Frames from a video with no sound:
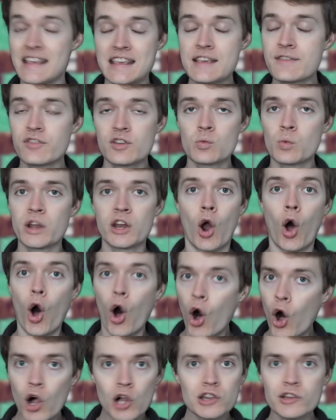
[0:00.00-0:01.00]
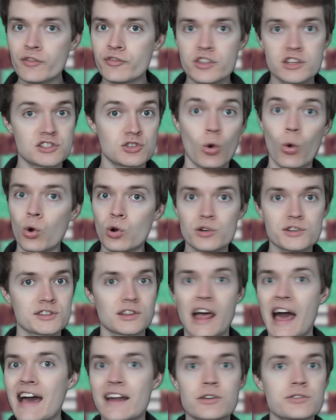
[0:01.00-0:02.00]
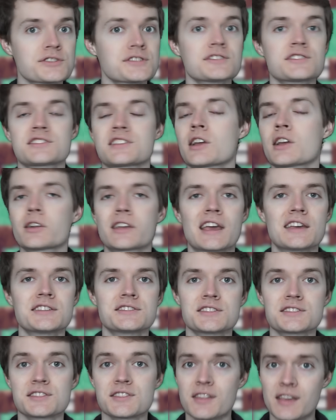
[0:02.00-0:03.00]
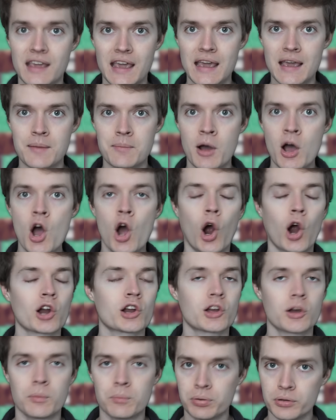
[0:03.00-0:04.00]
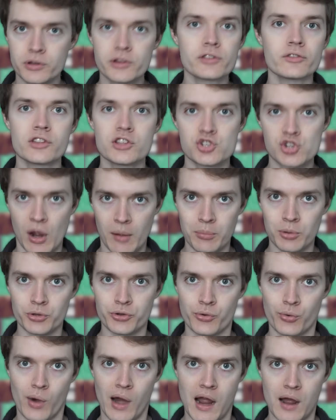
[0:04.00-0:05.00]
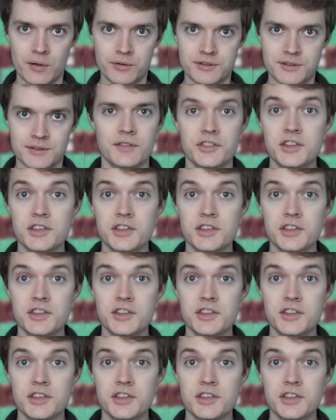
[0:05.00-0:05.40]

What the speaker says: even when all of the doors, ladders, and staircases in the game are completely jumbled around.